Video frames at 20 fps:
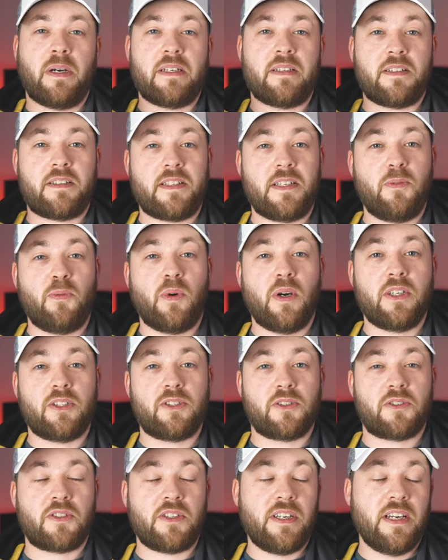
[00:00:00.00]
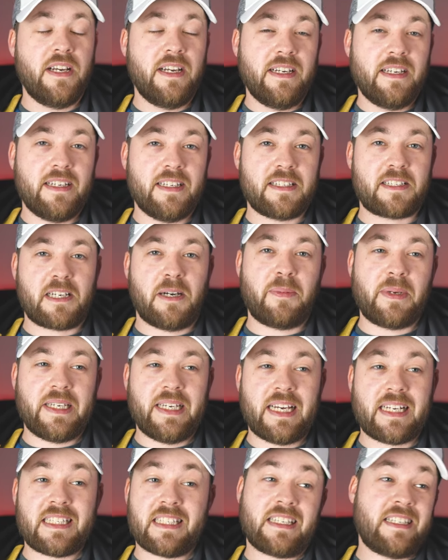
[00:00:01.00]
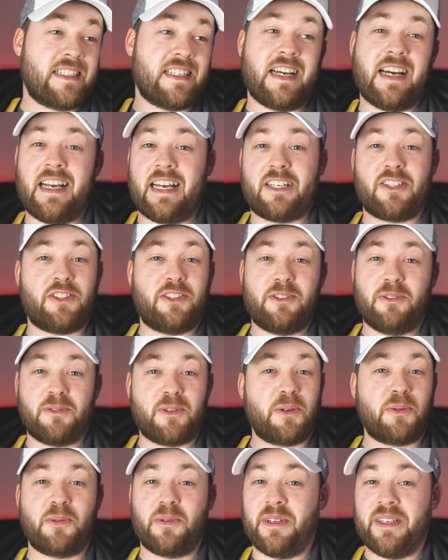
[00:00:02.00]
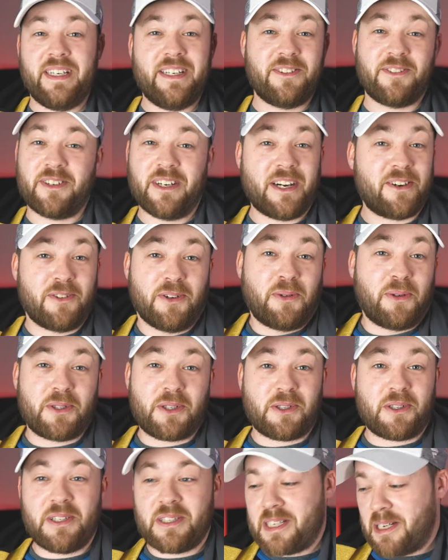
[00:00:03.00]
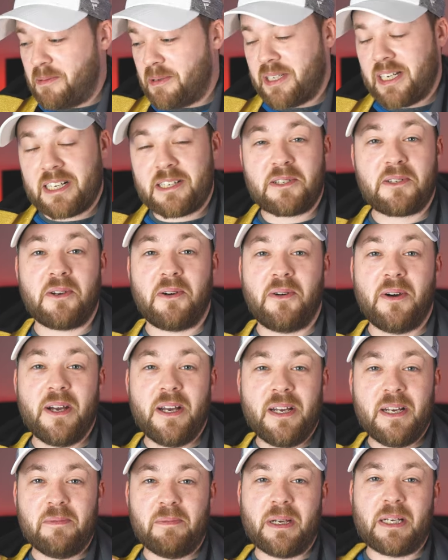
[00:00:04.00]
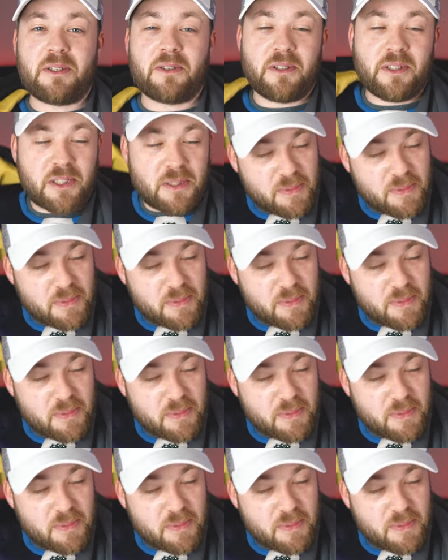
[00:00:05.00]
button to see what jersey is coming next, because I actually don't know either. I don't know what jersey is coming next. So make sure you